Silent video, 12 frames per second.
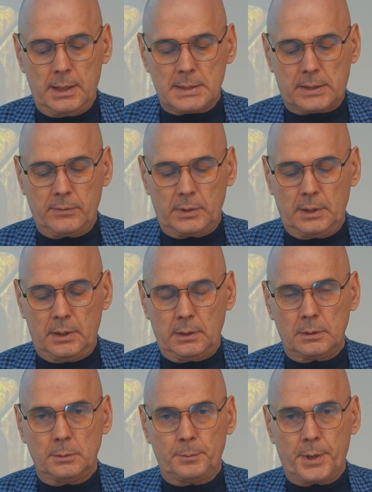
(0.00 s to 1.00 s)
The first
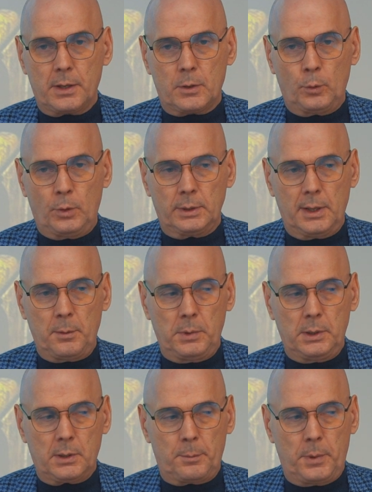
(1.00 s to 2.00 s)
one is the
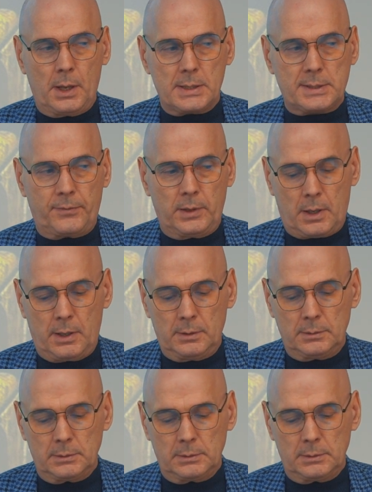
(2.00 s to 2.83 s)
natural material